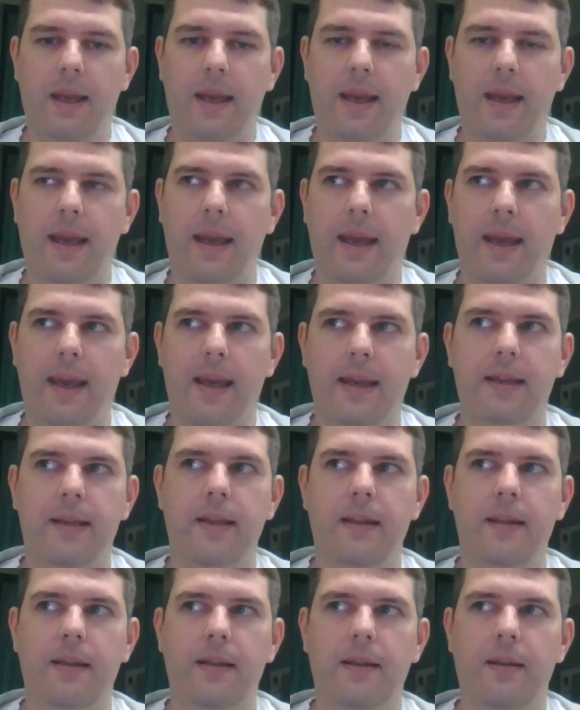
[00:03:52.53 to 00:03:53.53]
and
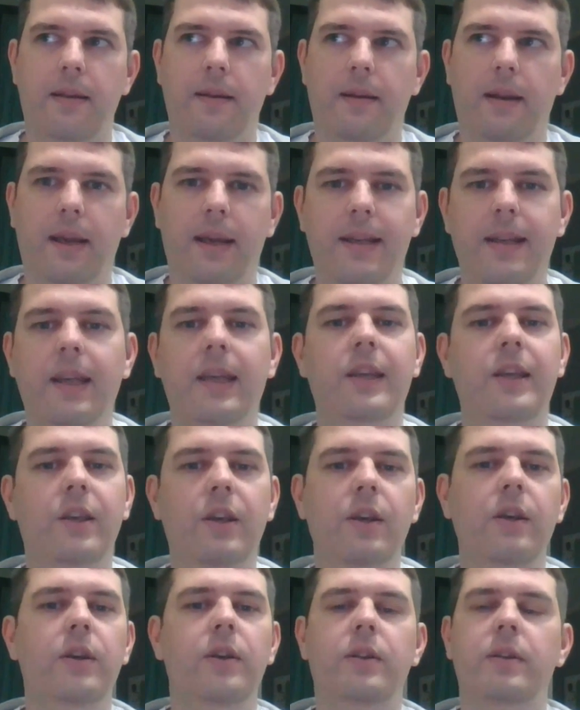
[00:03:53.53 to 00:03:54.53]
in a
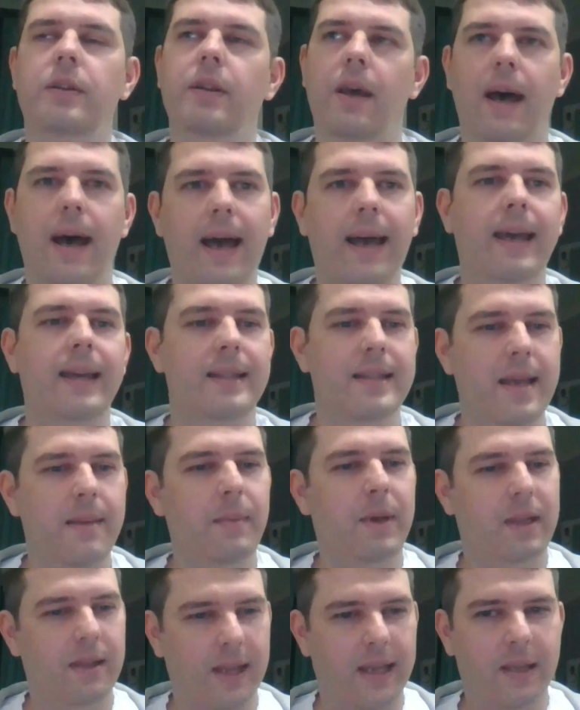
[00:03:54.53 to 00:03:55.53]
good academic
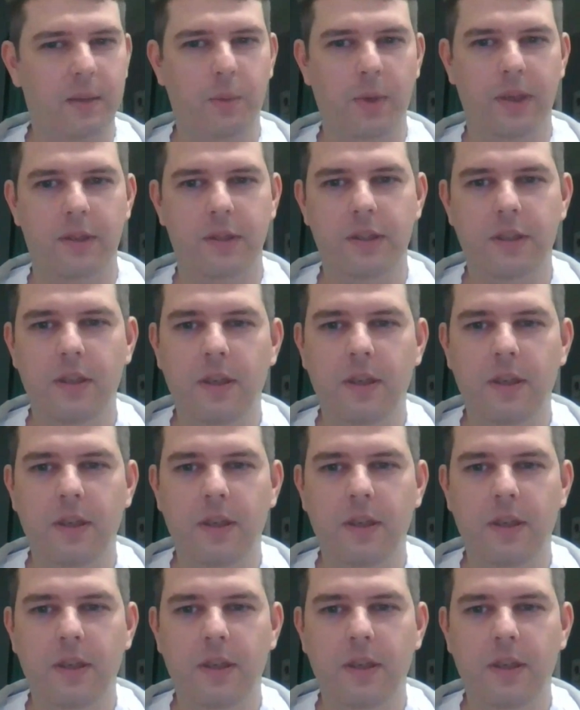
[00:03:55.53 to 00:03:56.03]
language.